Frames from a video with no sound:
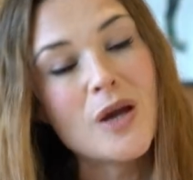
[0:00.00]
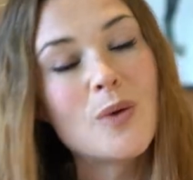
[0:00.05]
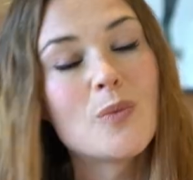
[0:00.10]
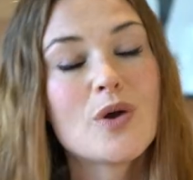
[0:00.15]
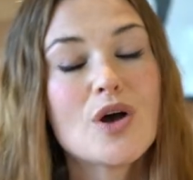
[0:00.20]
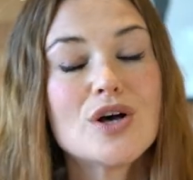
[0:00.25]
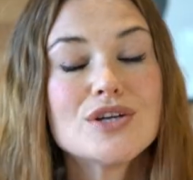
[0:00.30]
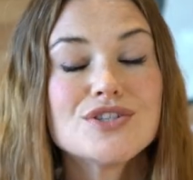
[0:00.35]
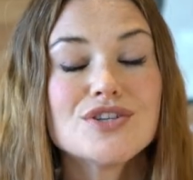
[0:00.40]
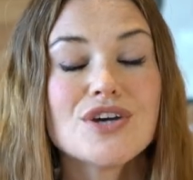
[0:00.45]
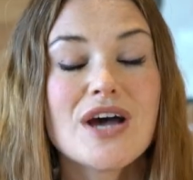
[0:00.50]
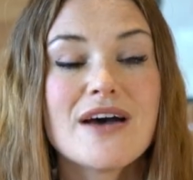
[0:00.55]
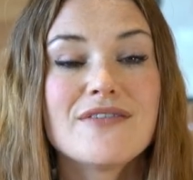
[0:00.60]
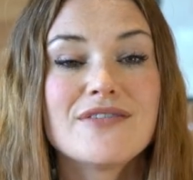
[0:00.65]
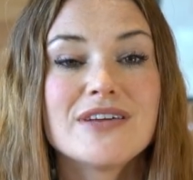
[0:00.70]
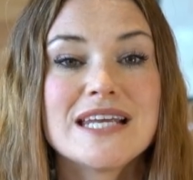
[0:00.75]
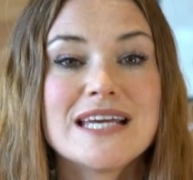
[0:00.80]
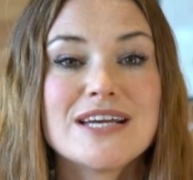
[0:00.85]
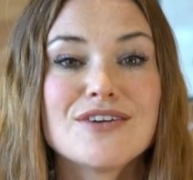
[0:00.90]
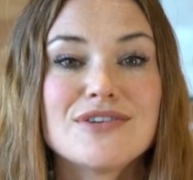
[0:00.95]
We also have
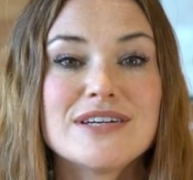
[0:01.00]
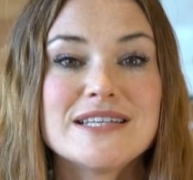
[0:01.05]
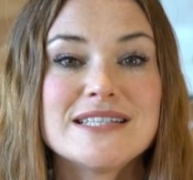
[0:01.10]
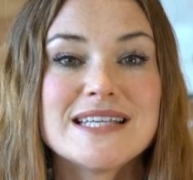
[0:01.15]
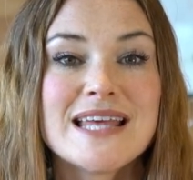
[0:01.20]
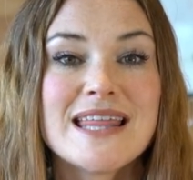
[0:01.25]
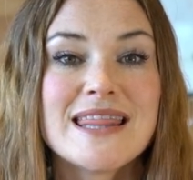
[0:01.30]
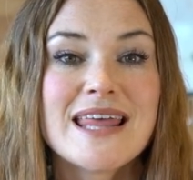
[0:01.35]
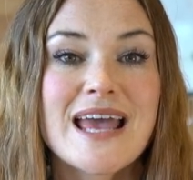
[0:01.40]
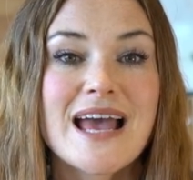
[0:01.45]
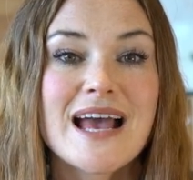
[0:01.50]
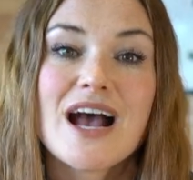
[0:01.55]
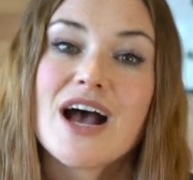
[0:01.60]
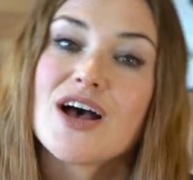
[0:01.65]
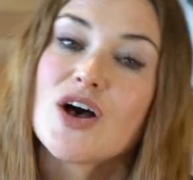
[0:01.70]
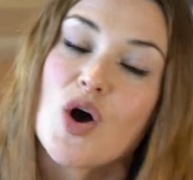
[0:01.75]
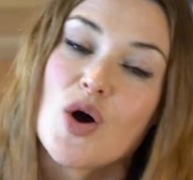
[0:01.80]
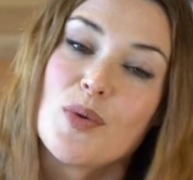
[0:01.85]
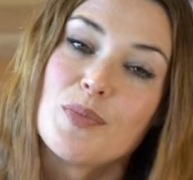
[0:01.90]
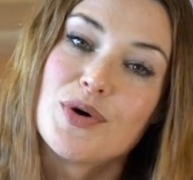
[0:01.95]
an increase in the
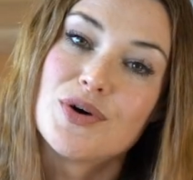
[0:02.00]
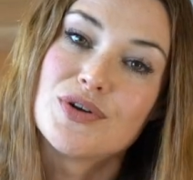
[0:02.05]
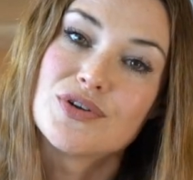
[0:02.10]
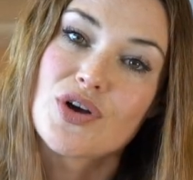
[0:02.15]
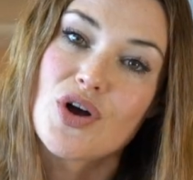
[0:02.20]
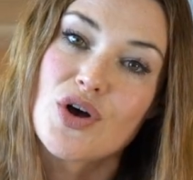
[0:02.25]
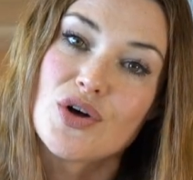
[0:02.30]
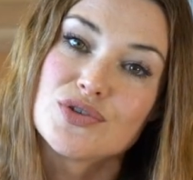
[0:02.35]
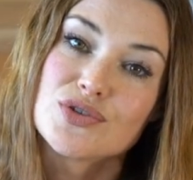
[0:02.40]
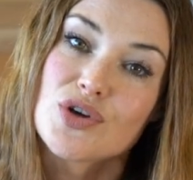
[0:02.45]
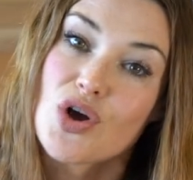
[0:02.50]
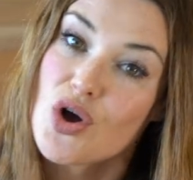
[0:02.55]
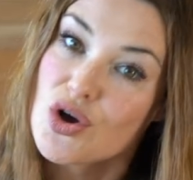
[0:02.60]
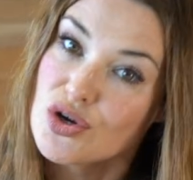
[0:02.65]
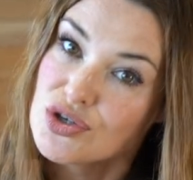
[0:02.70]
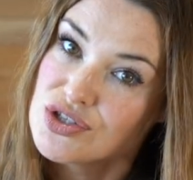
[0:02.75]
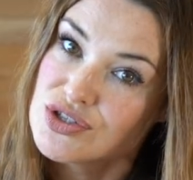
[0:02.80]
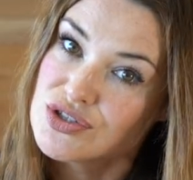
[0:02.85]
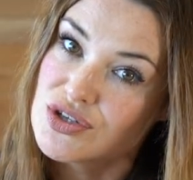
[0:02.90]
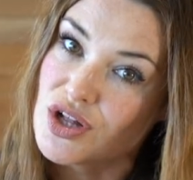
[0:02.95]
hormone called
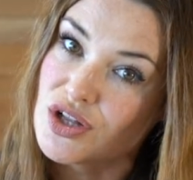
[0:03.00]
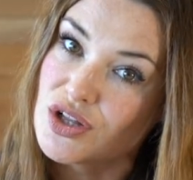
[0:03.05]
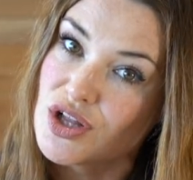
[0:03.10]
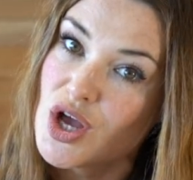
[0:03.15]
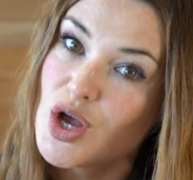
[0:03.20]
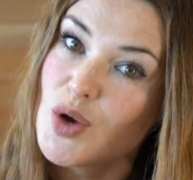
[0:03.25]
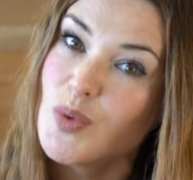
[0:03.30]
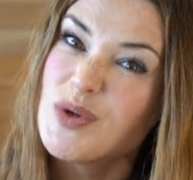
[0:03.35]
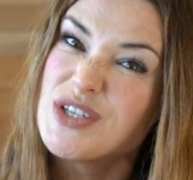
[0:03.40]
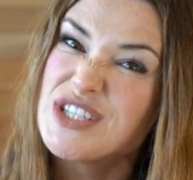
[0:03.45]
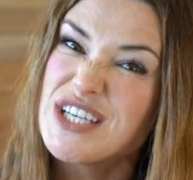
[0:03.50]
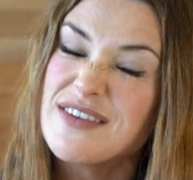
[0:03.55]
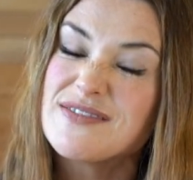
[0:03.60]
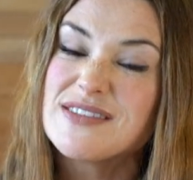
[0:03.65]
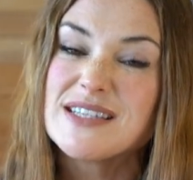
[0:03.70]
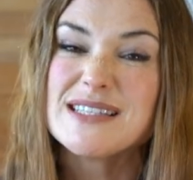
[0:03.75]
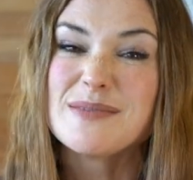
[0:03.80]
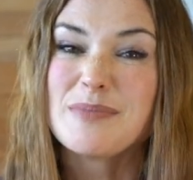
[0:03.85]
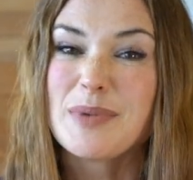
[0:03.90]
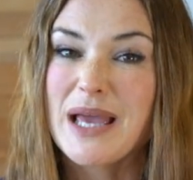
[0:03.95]
cortisol, which
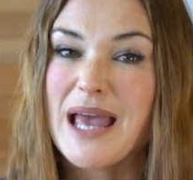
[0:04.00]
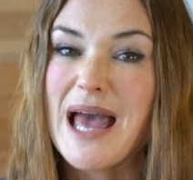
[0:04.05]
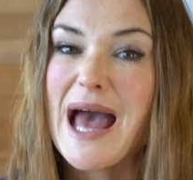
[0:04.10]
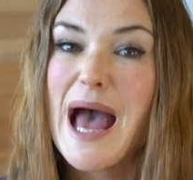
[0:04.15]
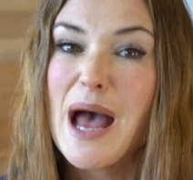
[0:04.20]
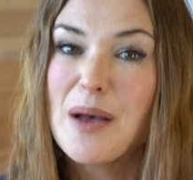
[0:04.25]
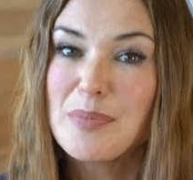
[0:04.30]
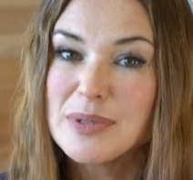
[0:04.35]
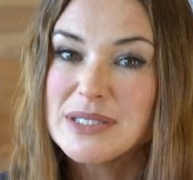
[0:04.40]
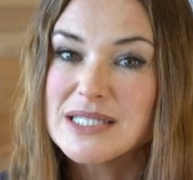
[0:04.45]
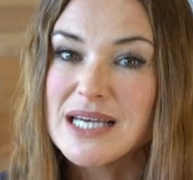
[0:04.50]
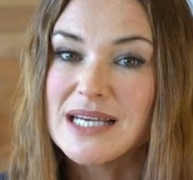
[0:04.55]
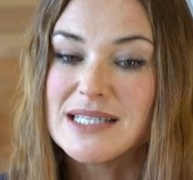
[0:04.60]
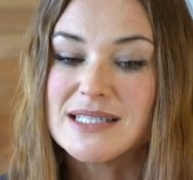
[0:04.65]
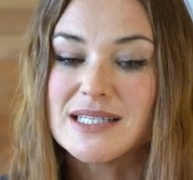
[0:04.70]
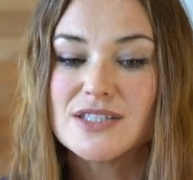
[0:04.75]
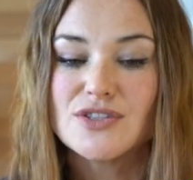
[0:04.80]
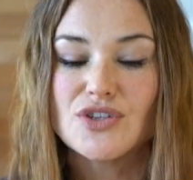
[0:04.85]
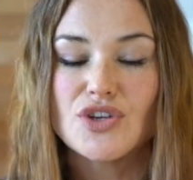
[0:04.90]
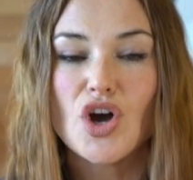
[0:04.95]
gives us a bigger
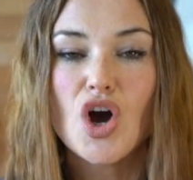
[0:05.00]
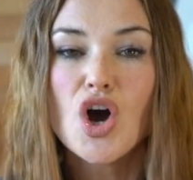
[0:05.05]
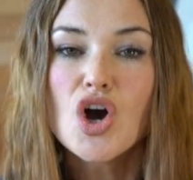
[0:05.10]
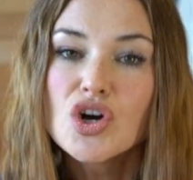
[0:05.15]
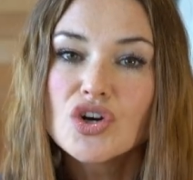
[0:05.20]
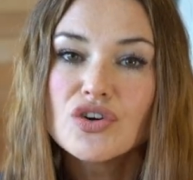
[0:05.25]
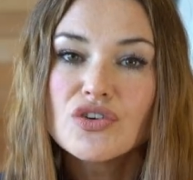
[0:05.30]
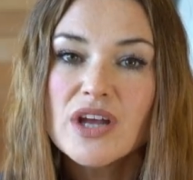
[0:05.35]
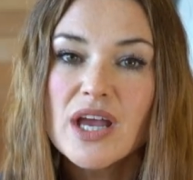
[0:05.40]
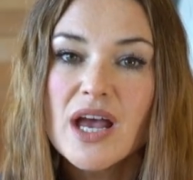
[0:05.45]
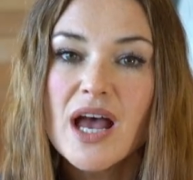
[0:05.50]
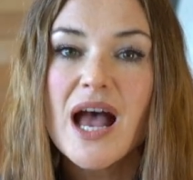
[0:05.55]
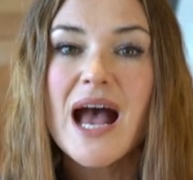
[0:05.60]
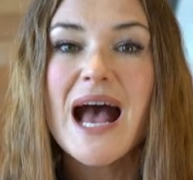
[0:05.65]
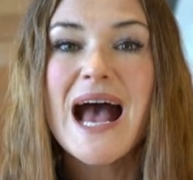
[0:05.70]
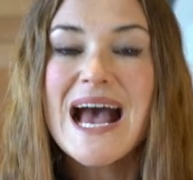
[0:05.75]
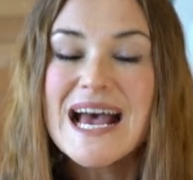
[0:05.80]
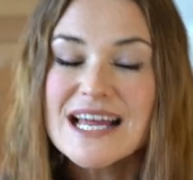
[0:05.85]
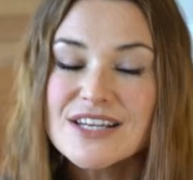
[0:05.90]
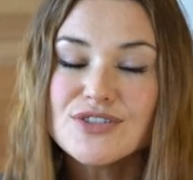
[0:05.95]
appetite. So you're hungrier
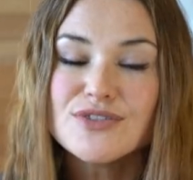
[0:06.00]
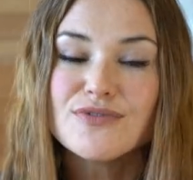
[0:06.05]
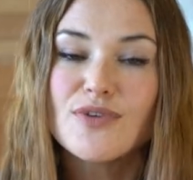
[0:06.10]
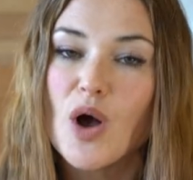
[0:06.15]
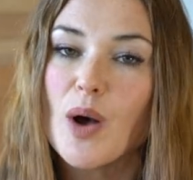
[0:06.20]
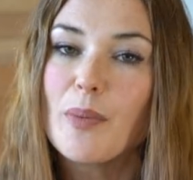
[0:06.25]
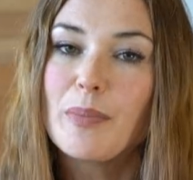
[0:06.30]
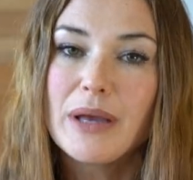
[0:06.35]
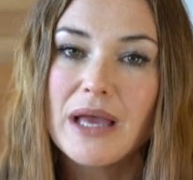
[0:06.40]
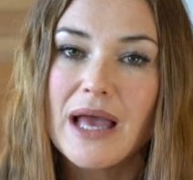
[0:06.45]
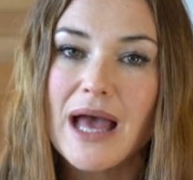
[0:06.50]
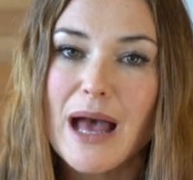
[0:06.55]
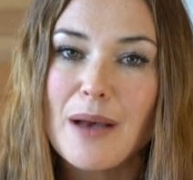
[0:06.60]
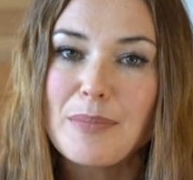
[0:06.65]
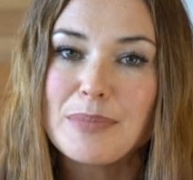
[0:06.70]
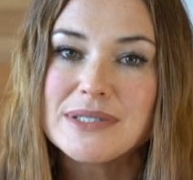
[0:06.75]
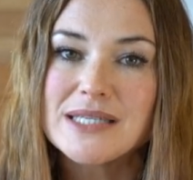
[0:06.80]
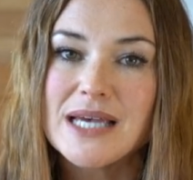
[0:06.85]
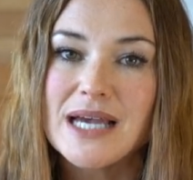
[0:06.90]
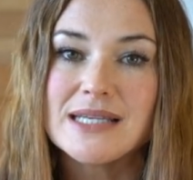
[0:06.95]
and you've got a bigger
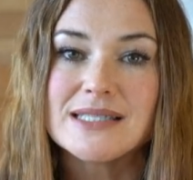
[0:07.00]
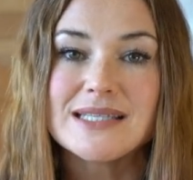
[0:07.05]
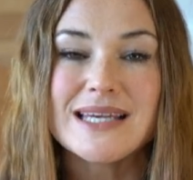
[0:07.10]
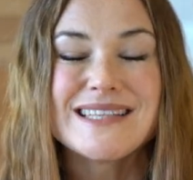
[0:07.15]
appetite.